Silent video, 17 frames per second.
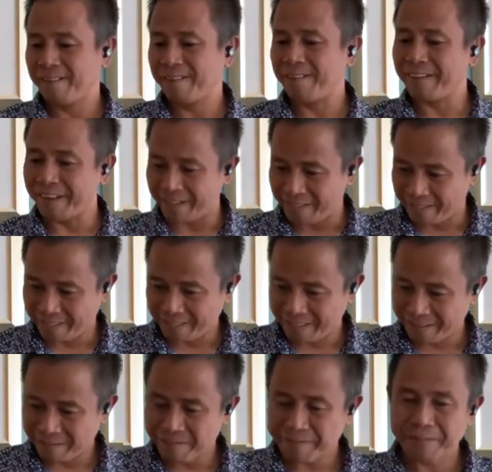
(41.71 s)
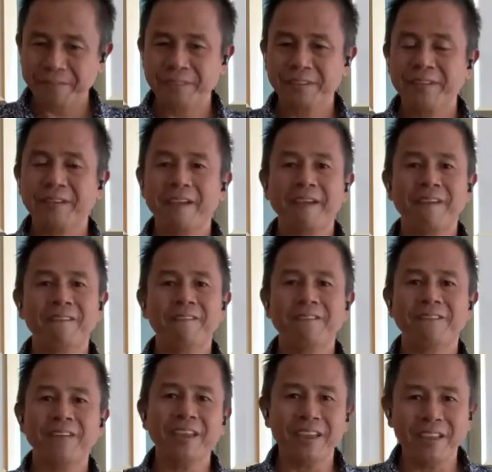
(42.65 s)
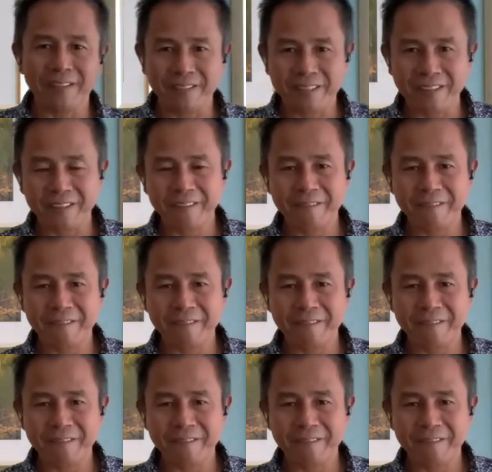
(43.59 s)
faith. Faith.